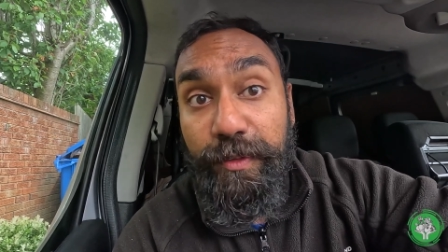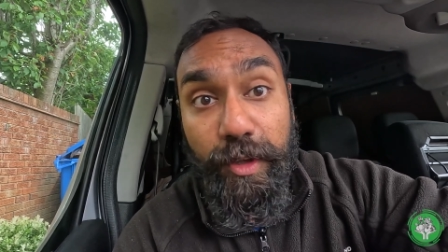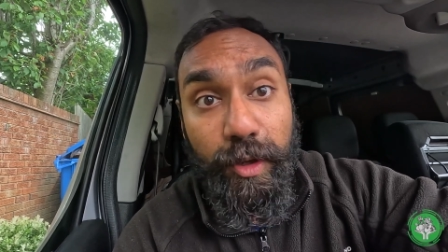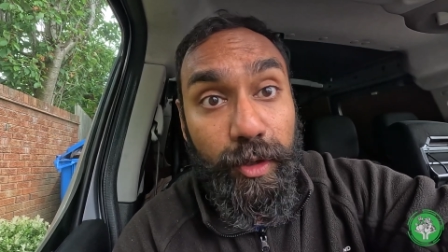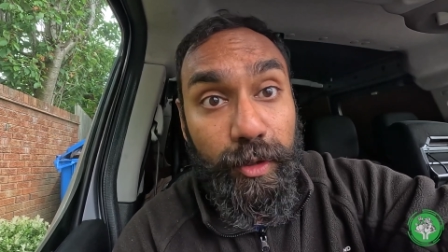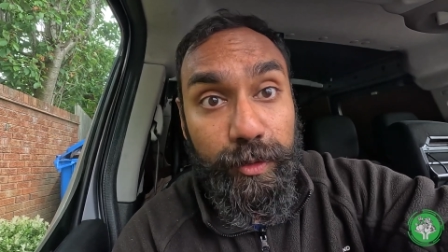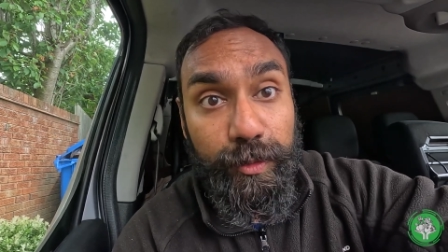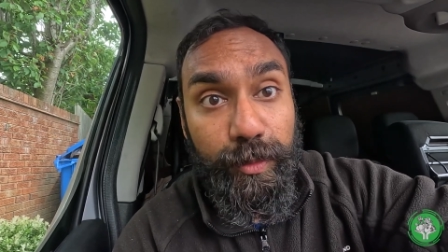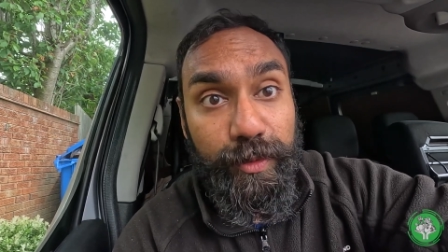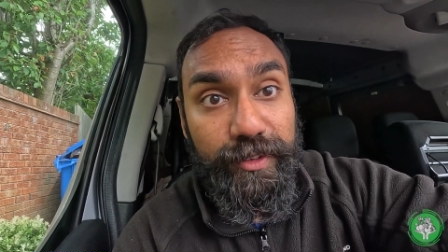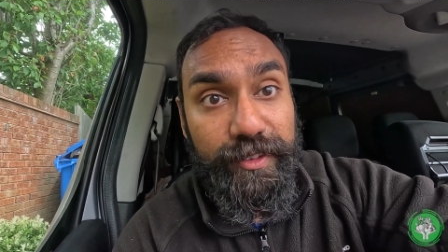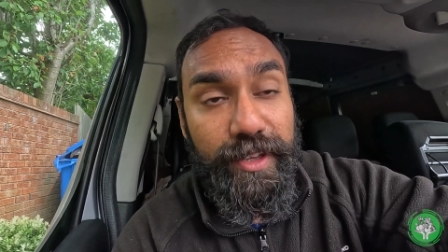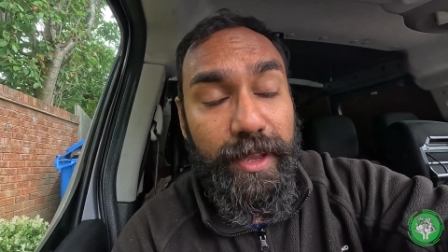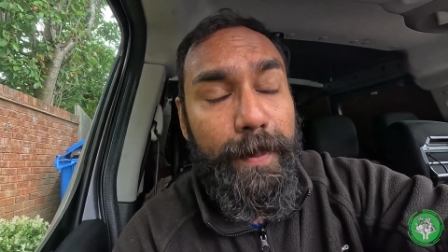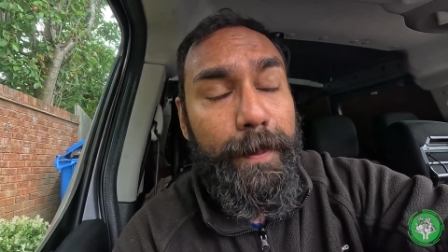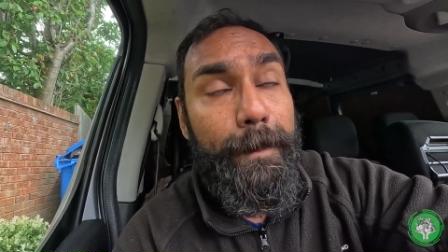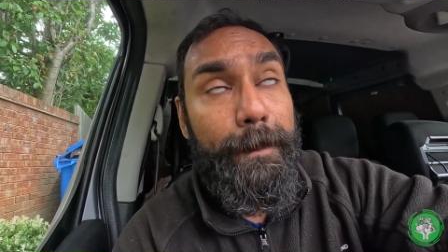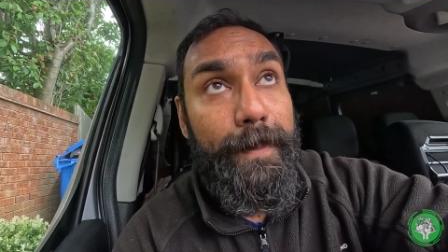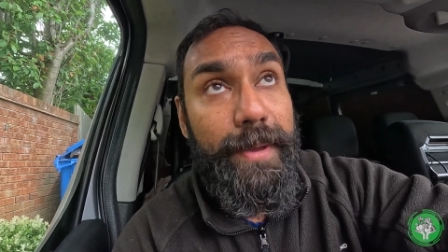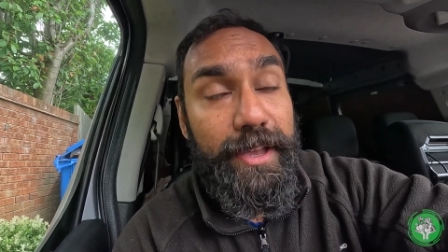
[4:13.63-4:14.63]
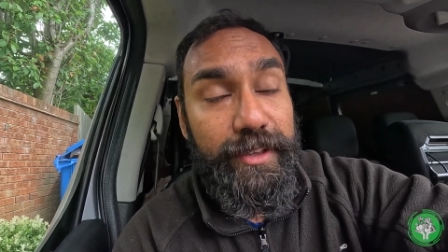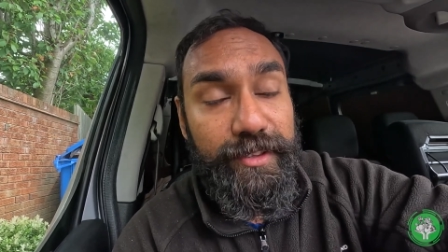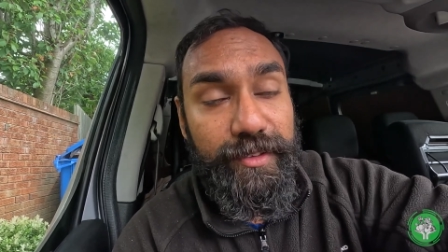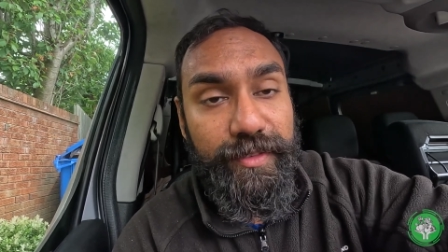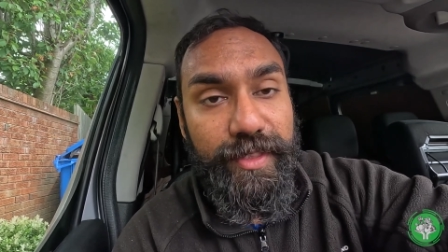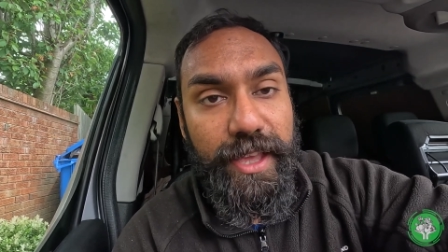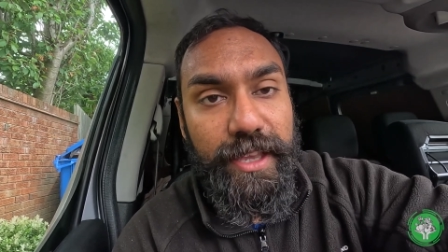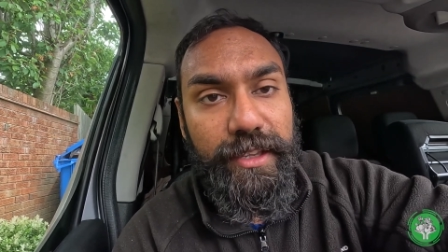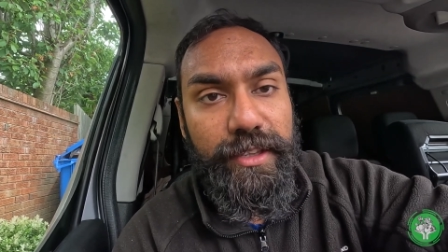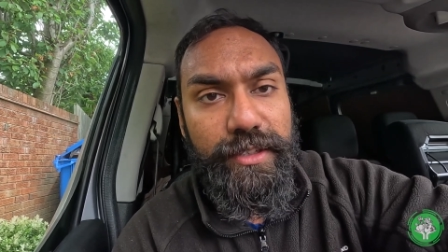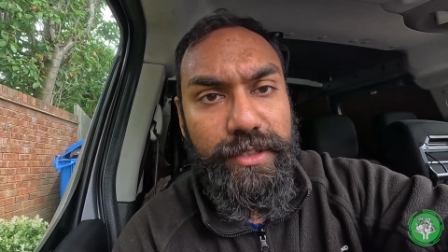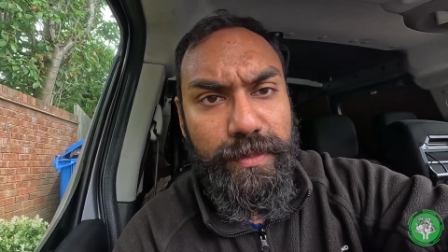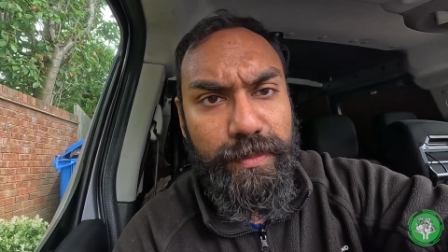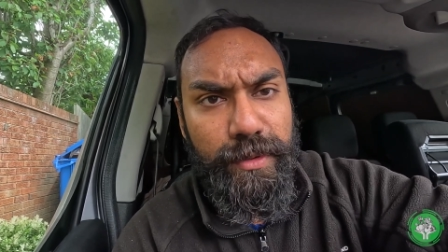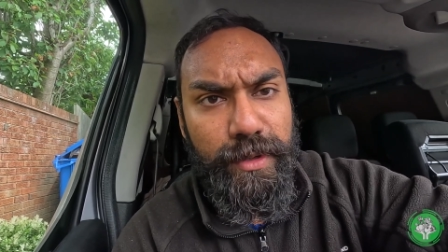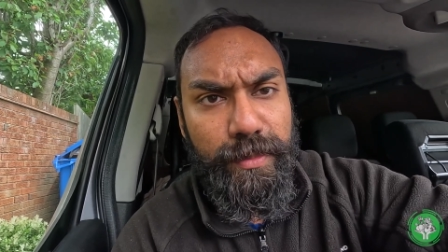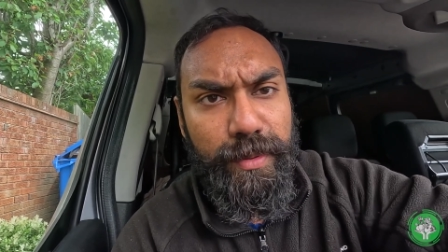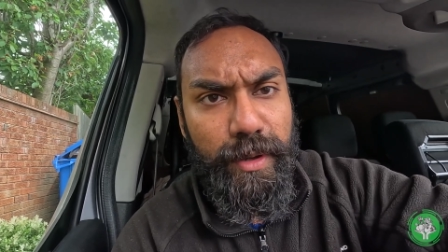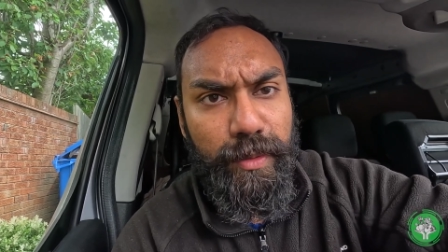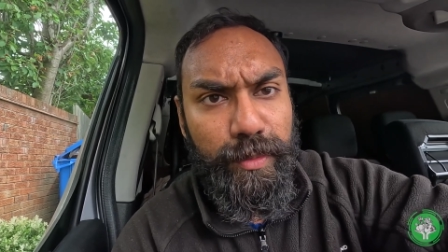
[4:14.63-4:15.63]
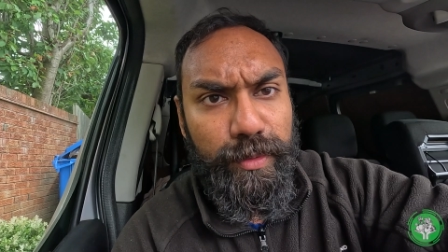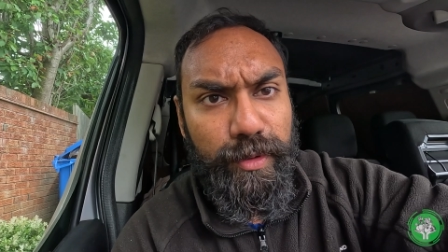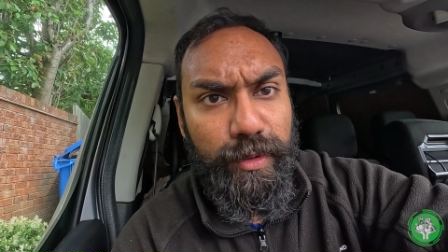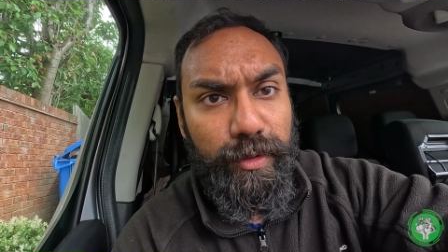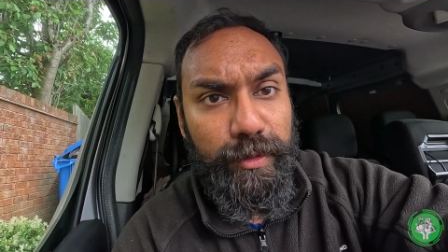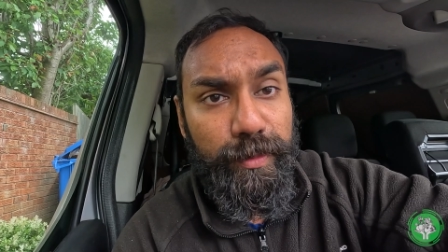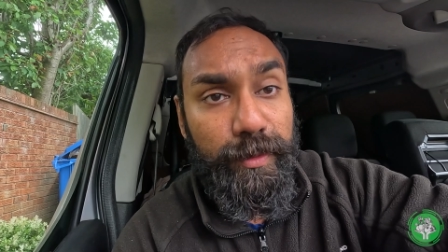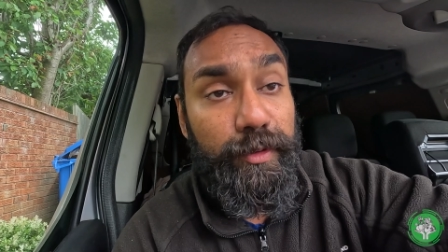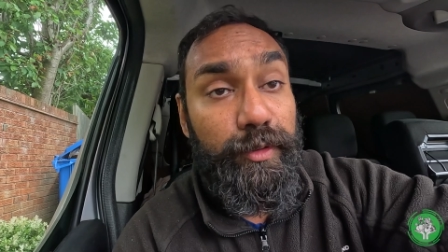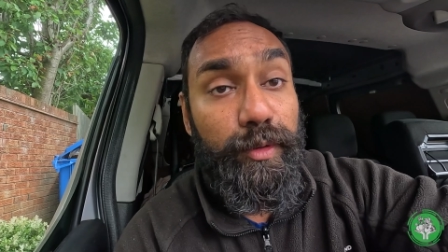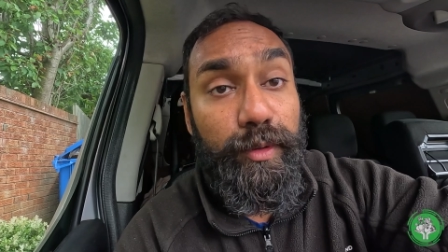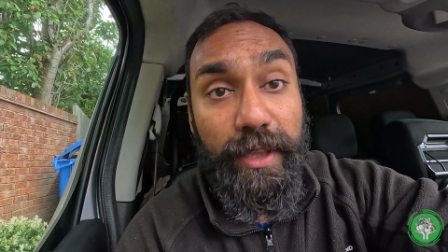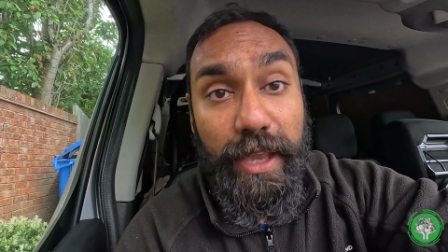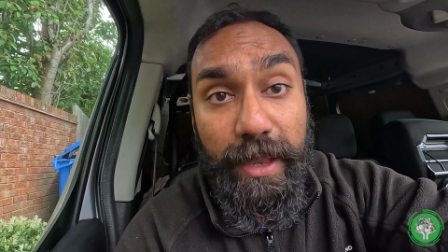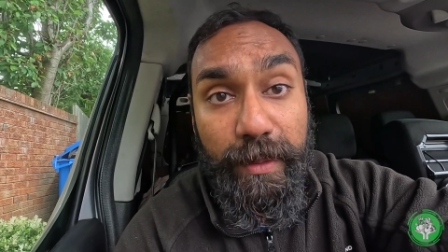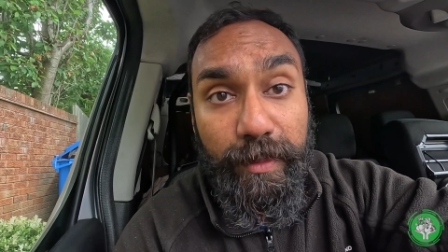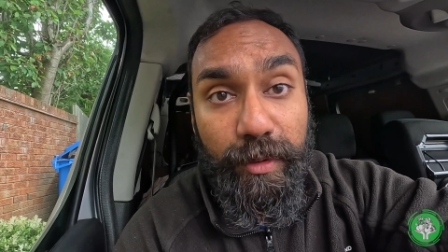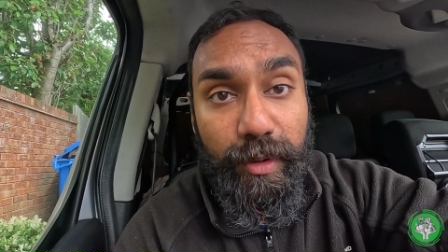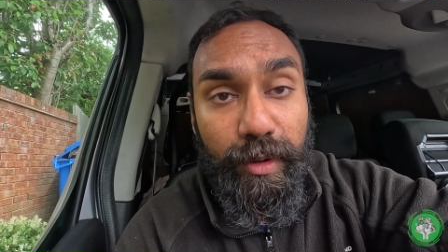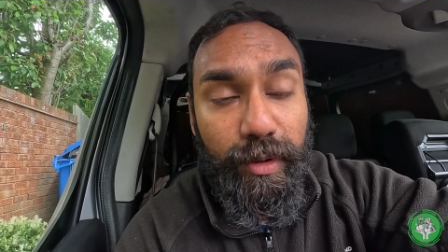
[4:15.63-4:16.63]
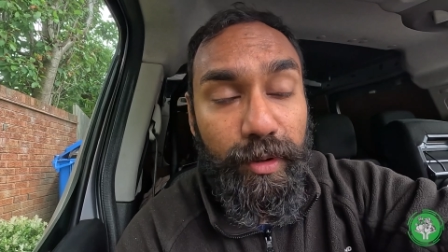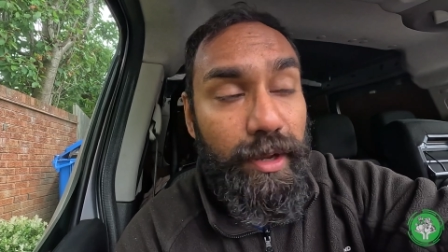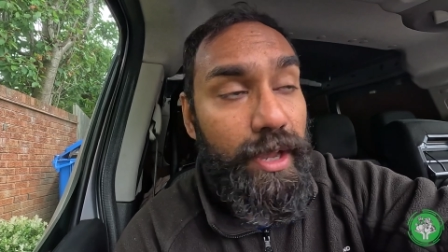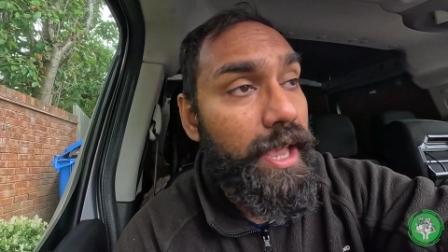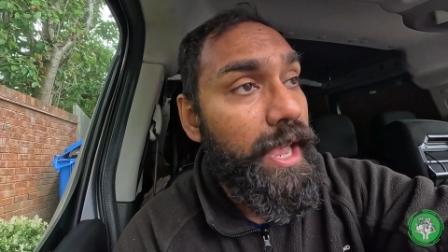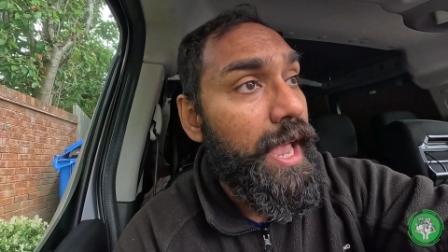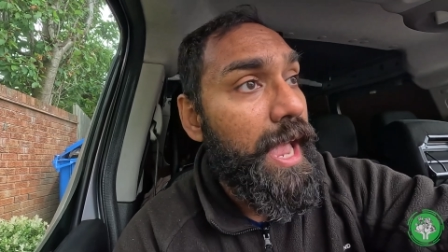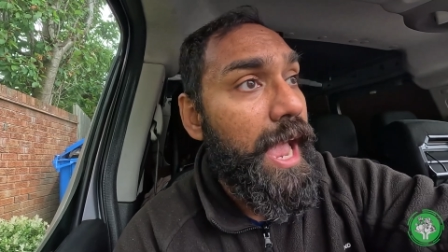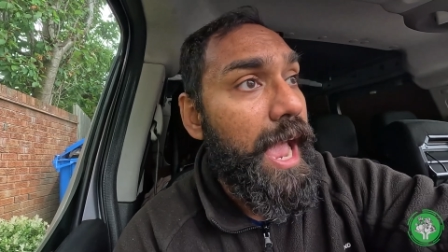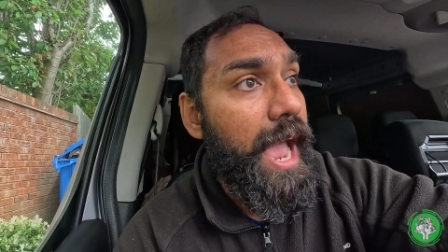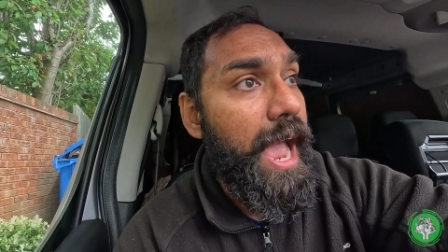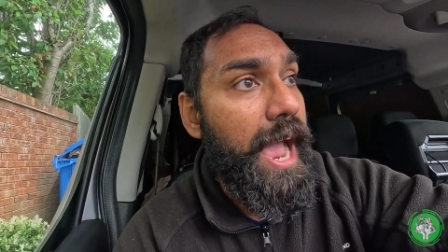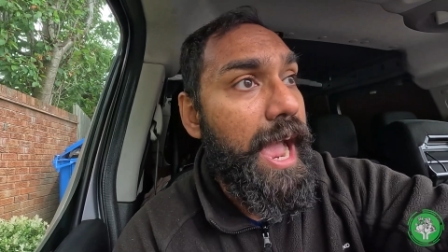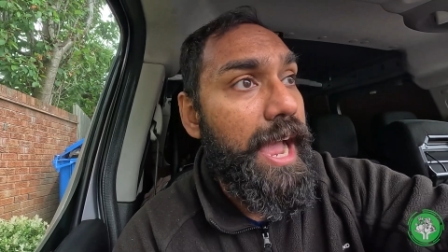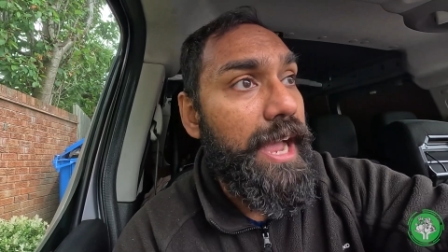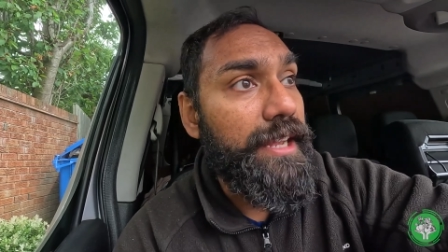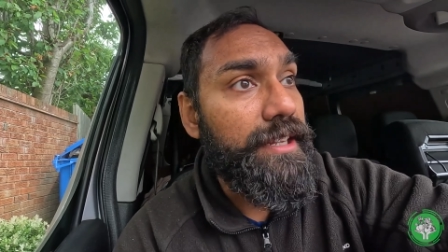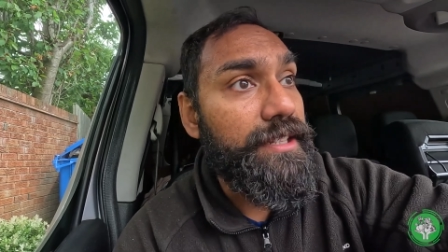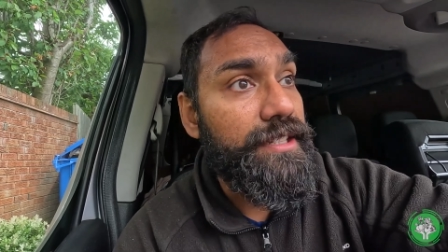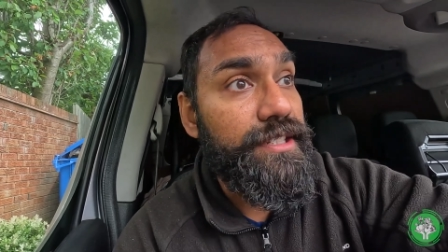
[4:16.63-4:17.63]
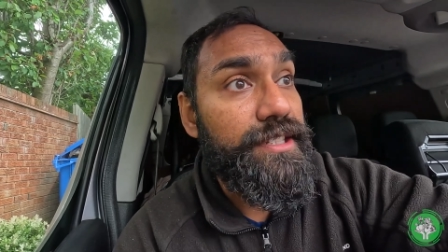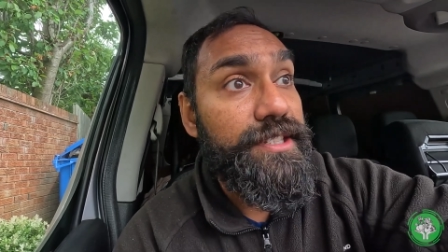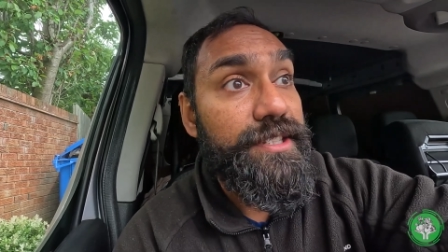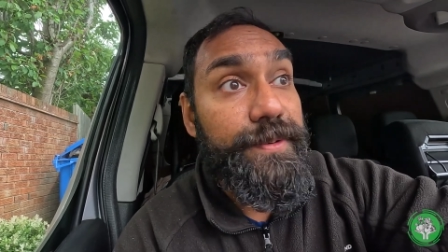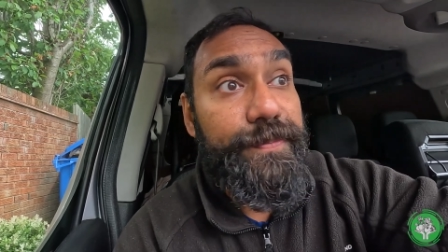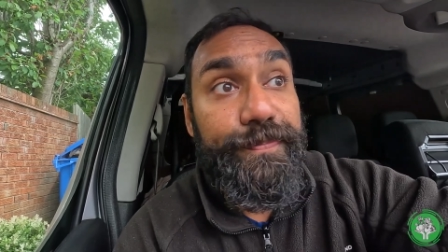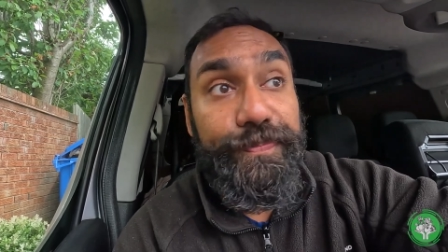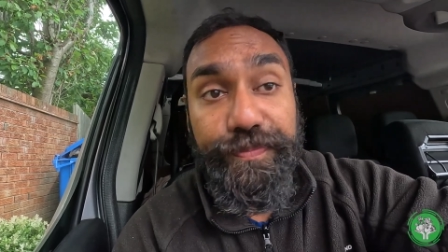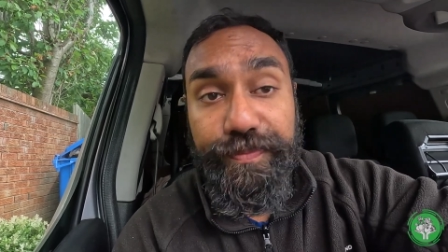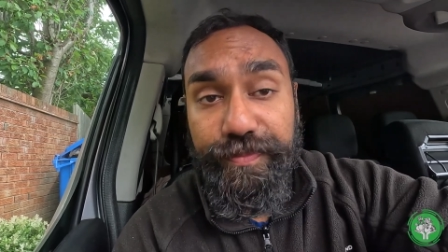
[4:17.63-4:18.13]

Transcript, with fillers: Also, want to say a massive thank you to Bluebell Wood Hospice who came along and